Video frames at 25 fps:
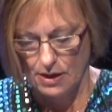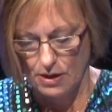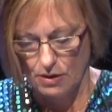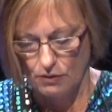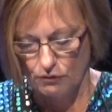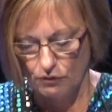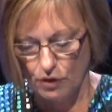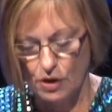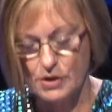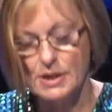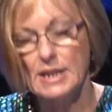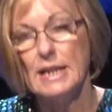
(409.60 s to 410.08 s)

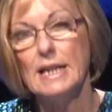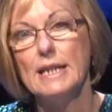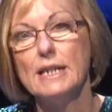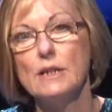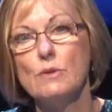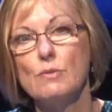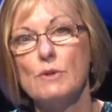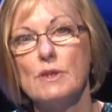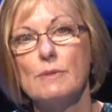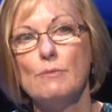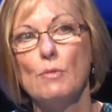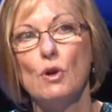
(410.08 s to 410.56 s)
Rosalind
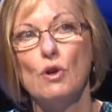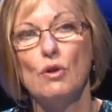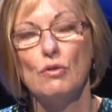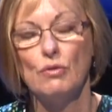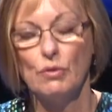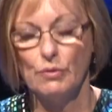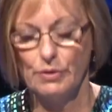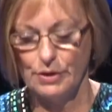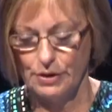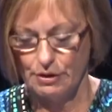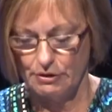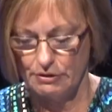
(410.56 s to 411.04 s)
was more
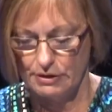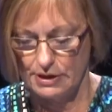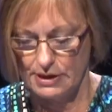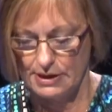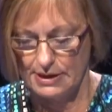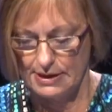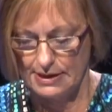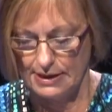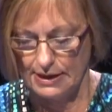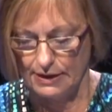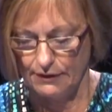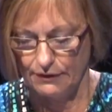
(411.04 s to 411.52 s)

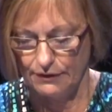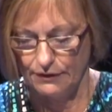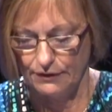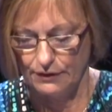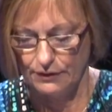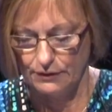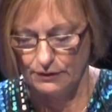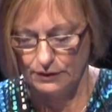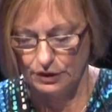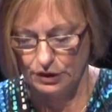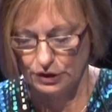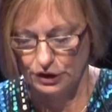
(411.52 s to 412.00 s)
authoritative.
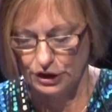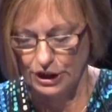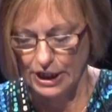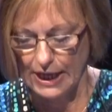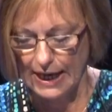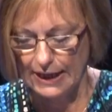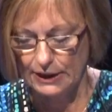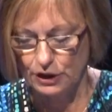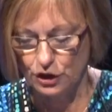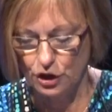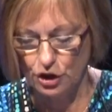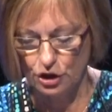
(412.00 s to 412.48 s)
She
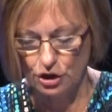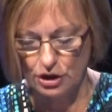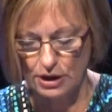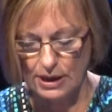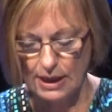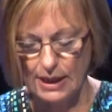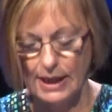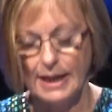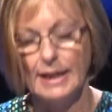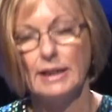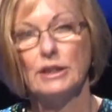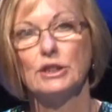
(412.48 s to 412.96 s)
had good
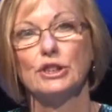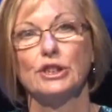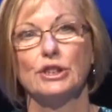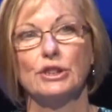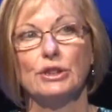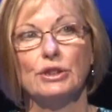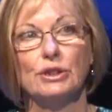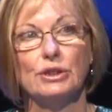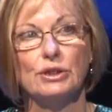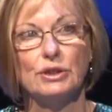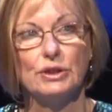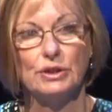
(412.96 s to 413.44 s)

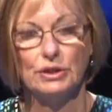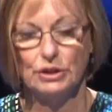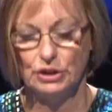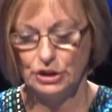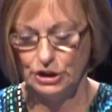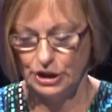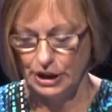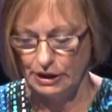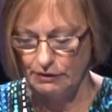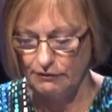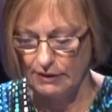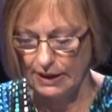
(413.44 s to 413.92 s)
connections.
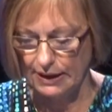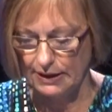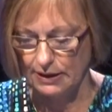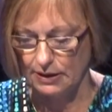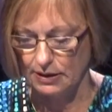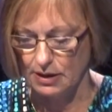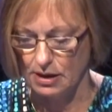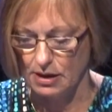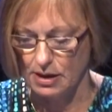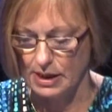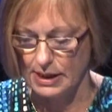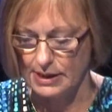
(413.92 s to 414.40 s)
She
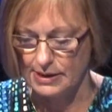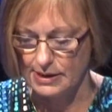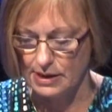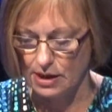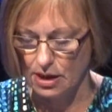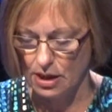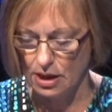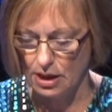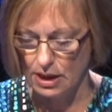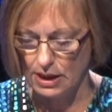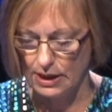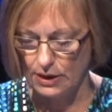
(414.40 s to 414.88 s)
recognised
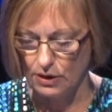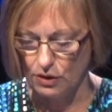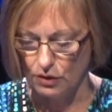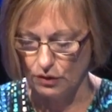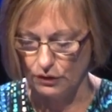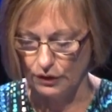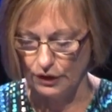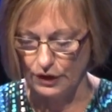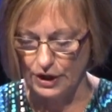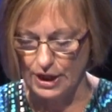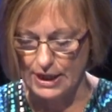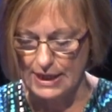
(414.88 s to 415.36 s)
early
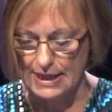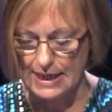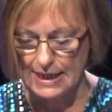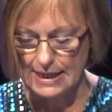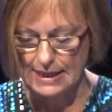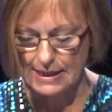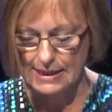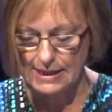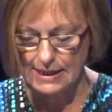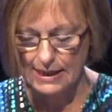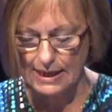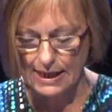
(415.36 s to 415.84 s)
on the
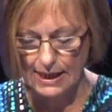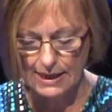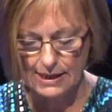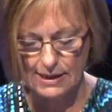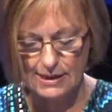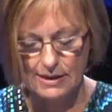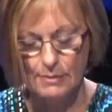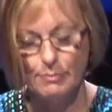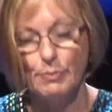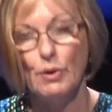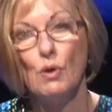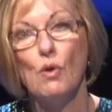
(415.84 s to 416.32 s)
need to gain
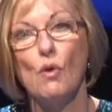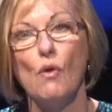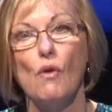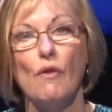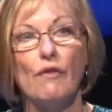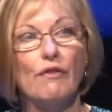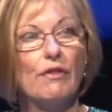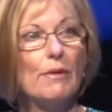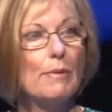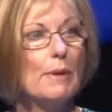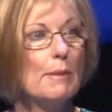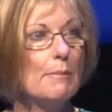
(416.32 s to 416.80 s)
support
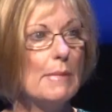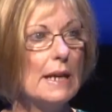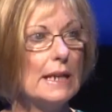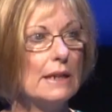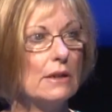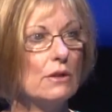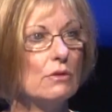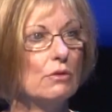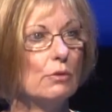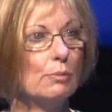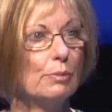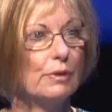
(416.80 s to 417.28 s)
from the
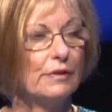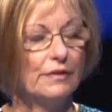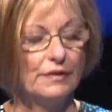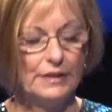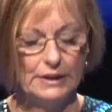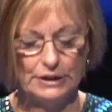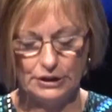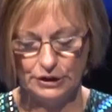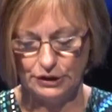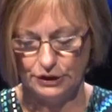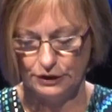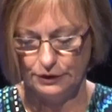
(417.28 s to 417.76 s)
medical
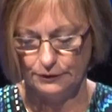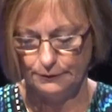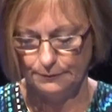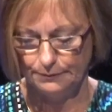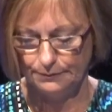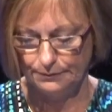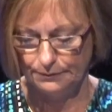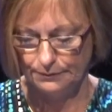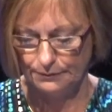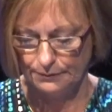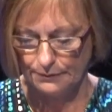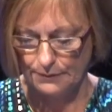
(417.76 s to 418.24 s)
profession.
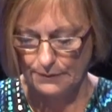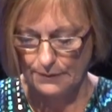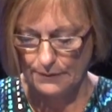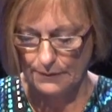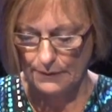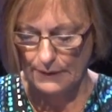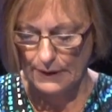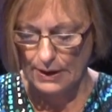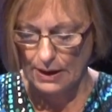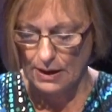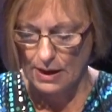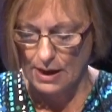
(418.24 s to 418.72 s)

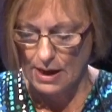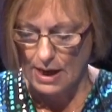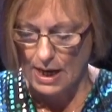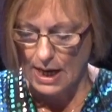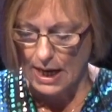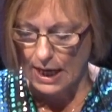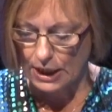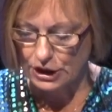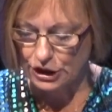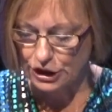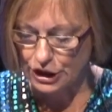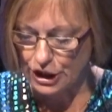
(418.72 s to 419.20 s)

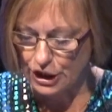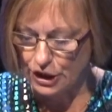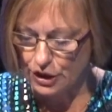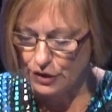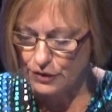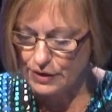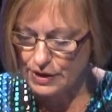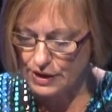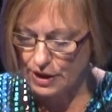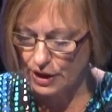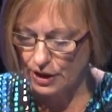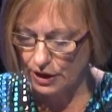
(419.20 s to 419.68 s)
And she
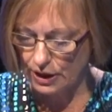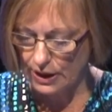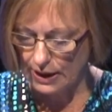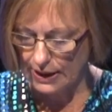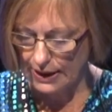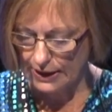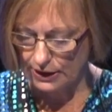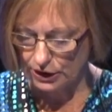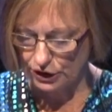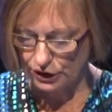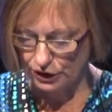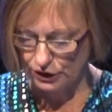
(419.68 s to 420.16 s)
used her
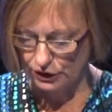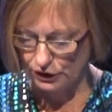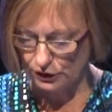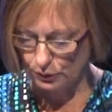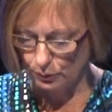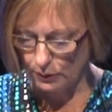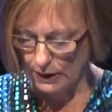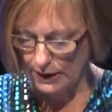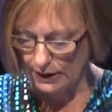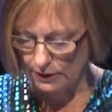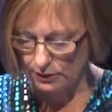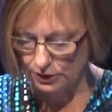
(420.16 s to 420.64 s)
connections
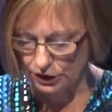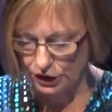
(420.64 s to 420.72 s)
well.